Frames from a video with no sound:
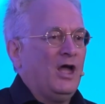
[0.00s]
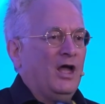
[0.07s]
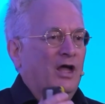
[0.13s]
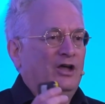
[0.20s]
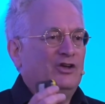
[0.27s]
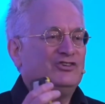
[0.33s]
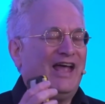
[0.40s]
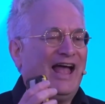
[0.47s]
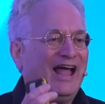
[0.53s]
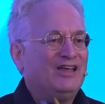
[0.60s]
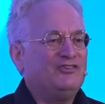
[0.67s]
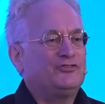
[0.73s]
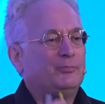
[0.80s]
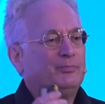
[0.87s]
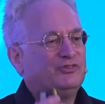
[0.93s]
Because it
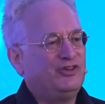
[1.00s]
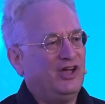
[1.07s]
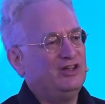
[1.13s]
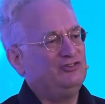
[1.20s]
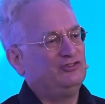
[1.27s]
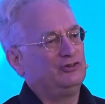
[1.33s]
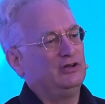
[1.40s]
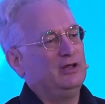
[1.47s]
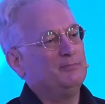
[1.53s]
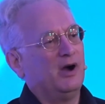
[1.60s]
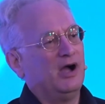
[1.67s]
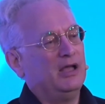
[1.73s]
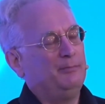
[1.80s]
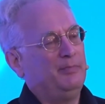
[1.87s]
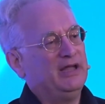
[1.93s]
has the potential, in
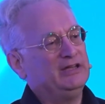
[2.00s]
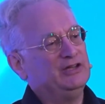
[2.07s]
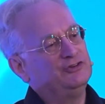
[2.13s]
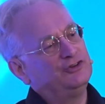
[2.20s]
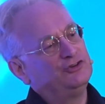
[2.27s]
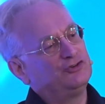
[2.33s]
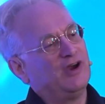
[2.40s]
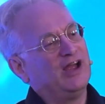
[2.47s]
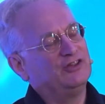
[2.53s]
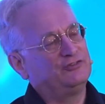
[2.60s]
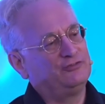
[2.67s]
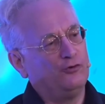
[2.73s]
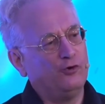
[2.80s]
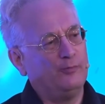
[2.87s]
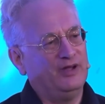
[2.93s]
my opinion, to
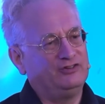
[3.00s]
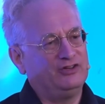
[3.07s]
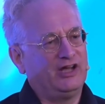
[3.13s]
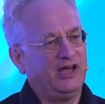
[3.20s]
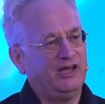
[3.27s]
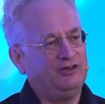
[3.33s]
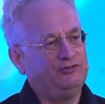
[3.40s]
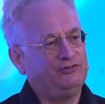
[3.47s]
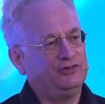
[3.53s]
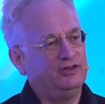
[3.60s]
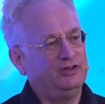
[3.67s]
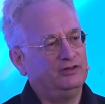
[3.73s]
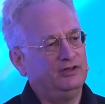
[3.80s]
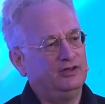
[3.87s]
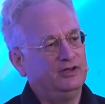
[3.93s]
transform education
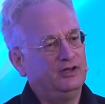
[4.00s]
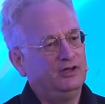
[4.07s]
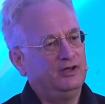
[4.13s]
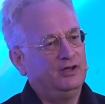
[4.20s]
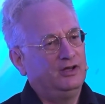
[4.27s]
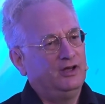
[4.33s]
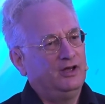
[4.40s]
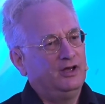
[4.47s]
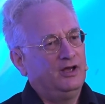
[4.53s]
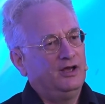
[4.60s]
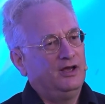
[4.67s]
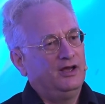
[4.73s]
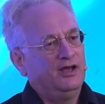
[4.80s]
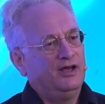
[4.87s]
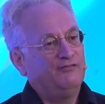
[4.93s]

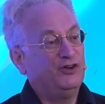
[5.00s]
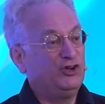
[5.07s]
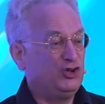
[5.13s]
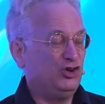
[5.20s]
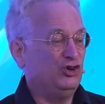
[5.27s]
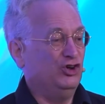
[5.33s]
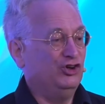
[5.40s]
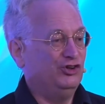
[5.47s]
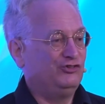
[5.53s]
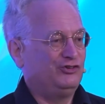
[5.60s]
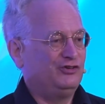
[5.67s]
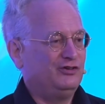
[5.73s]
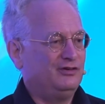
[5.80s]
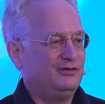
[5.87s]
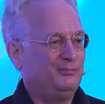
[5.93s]
for good,
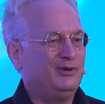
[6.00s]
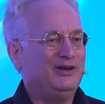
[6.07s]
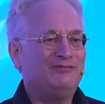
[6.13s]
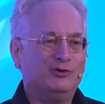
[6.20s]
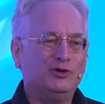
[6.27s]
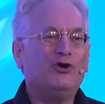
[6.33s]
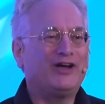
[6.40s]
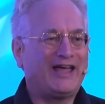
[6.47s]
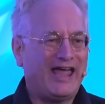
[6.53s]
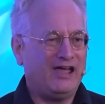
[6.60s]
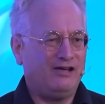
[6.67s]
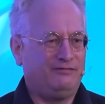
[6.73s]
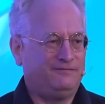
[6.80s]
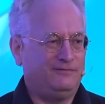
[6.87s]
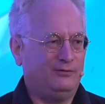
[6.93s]
but if we're not
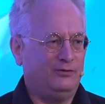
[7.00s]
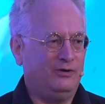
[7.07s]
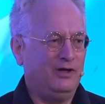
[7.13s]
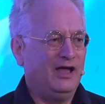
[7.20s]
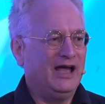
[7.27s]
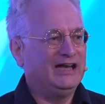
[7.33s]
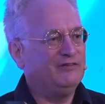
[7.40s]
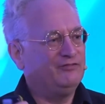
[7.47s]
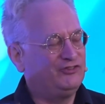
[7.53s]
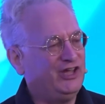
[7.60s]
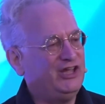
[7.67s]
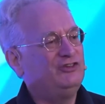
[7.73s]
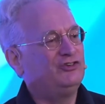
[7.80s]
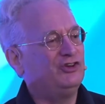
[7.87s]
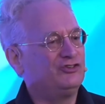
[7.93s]
careful, and if
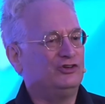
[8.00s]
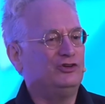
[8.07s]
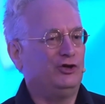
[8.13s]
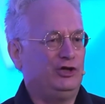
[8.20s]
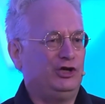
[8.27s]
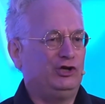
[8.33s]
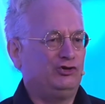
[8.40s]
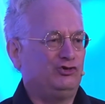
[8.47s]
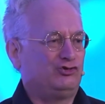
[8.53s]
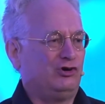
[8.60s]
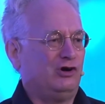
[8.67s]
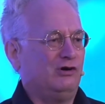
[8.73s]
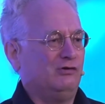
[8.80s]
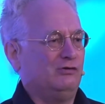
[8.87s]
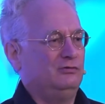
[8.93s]
teachers are not in
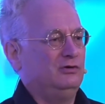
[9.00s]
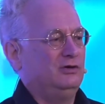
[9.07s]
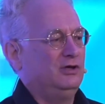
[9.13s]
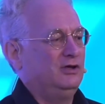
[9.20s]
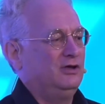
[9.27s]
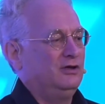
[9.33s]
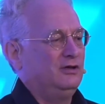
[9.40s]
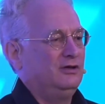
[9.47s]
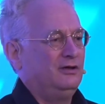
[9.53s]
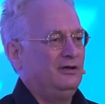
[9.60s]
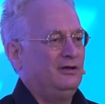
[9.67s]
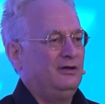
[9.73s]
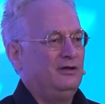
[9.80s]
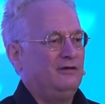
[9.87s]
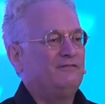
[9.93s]
control,
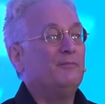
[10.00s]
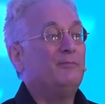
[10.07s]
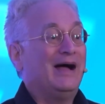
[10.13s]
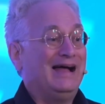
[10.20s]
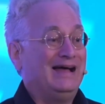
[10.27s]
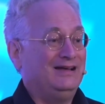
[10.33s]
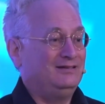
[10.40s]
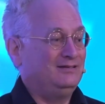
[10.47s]
for bad.